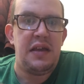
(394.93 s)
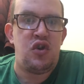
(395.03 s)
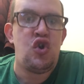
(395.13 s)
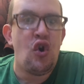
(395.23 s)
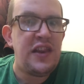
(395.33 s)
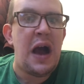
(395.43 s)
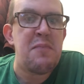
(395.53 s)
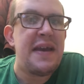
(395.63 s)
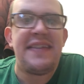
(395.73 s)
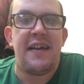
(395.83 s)
shut
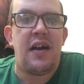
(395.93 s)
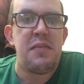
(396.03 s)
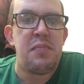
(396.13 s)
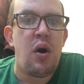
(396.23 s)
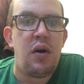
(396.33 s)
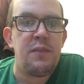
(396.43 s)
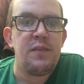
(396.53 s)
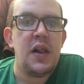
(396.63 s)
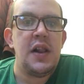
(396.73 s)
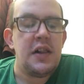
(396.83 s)
down basically. But
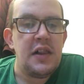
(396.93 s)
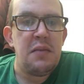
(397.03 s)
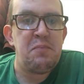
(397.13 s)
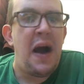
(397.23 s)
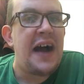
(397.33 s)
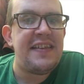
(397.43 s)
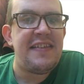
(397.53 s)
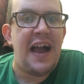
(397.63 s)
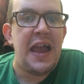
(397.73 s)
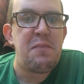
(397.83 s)
Party
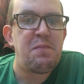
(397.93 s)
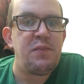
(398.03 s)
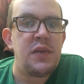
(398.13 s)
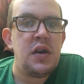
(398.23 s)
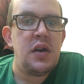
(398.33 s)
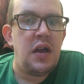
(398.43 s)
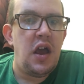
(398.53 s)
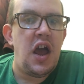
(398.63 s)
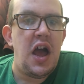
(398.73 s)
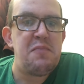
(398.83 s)
Time
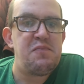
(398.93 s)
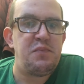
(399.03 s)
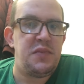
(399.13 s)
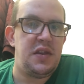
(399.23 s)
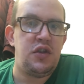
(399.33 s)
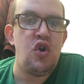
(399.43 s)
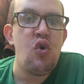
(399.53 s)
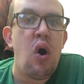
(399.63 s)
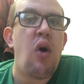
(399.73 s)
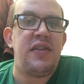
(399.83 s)

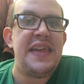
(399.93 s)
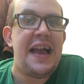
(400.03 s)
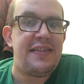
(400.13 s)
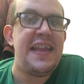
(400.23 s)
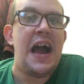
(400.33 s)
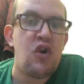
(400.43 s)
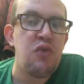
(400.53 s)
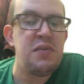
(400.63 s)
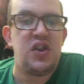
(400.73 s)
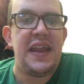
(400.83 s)
Dulux, yes, they are
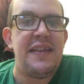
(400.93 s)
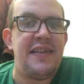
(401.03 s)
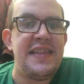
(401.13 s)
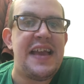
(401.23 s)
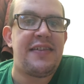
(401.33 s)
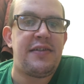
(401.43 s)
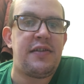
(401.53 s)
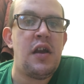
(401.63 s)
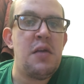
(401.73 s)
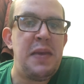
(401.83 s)
good machines, and
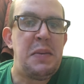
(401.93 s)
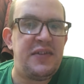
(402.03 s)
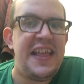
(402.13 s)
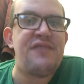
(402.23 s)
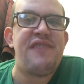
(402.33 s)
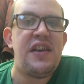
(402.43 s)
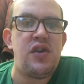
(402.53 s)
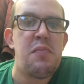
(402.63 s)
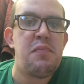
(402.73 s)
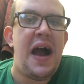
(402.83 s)
yes, people say they're
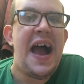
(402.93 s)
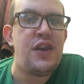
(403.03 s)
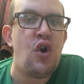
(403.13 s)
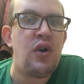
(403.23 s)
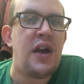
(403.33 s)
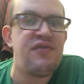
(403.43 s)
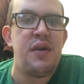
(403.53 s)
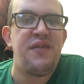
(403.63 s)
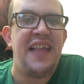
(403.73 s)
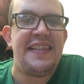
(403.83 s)
random, but I don't
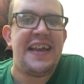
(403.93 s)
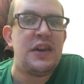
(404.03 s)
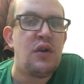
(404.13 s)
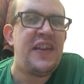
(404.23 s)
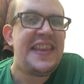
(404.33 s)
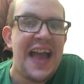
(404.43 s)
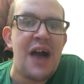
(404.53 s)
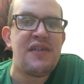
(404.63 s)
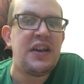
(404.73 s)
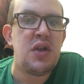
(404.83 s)
agree with that. I don't think they
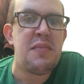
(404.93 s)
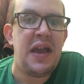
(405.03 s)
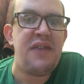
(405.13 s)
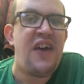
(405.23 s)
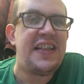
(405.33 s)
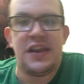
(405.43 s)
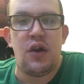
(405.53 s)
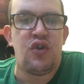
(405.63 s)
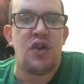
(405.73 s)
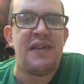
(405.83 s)
are random. In fact, I
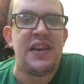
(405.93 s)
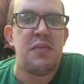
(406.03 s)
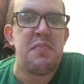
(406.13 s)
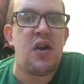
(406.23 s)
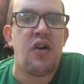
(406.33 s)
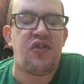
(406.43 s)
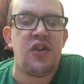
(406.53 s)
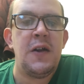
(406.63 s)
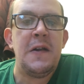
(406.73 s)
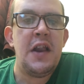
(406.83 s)
know they're not random, because
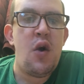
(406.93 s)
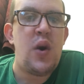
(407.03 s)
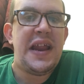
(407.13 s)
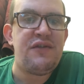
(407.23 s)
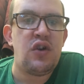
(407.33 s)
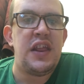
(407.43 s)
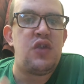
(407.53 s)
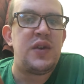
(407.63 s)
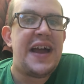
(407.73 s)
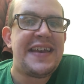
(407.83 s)
when I've gone
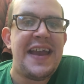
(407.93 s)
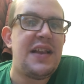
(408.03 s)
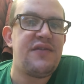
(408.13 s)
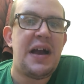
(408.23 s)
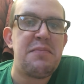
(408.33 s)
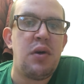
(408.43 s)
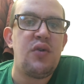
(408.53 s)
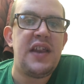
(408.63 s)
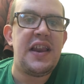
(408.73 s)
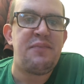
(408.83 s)
into an arcade and I've
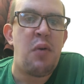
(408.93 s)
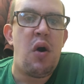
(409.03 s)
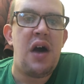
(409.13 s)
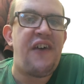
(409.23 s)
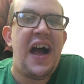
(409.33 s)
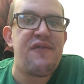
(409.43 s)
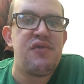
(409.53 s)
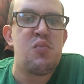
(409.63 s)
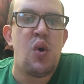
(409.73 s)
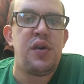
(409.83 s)
gambled and I've put a £5
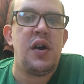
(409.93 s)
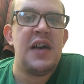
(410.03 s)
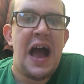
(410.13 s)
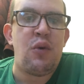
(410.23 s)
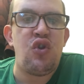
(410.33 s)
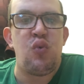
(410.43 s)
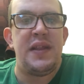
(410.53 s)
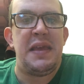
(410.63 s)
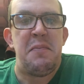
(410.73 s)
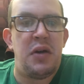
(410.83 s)
in one, I once
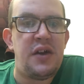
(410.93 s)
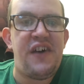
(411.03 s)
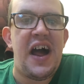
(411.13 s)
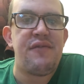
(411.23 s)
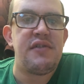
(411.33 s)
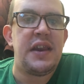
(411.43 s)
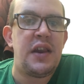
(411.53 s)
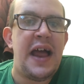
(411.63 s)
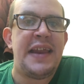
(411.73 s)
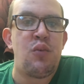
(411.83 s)
went in, put a £5 in,
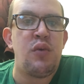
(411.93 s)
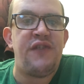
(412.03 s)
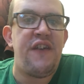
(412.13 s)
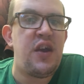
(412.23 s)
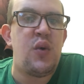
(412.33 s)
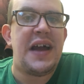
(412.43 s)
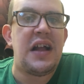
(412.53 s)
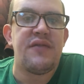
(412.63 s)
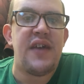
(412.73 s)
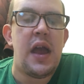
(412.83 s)
and I won 50 quid
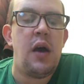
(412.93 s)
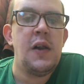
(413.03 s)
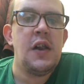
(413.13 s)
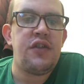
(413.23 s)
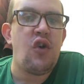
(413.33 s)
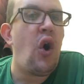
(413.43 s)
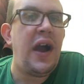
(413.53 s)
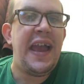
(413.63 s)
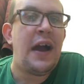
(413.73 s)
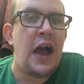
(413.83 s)
out of it. So
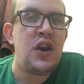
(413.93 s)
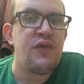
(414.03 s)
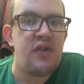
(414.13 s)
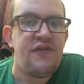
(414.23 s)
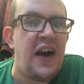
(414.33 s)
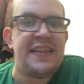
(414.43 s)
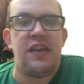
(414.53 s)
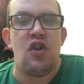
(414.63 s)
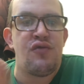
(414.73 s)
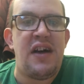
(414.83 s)
I know for a fact
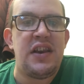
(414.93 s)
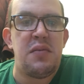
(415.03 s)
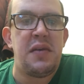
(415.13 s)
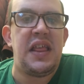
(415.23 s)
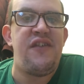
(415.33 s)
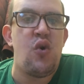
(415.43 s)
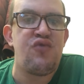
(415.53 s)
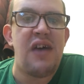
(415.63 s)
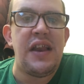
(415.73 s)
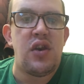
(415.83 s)
it's not random, because if it
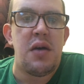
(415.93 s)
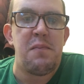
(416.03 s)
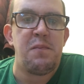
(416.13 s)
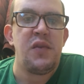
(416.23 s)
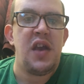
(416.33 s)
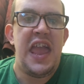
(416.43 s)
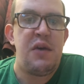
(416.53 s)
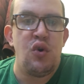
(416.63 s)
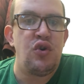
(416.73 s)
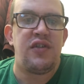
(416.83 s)
was random,
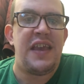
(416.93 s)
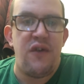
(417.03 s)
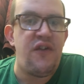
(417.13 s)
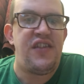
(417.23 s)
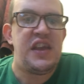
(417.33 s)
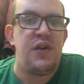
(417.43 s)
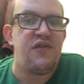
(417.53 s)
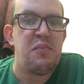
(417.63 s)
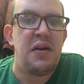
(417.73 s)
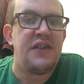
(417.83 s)
it wouldn't just give you 50 quid
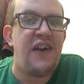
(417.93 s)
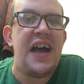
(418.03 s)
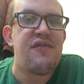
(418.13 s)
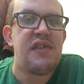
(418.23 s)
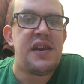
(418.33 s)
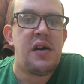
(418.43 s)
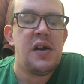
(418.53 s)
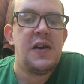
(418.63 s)
from putting a £5 in.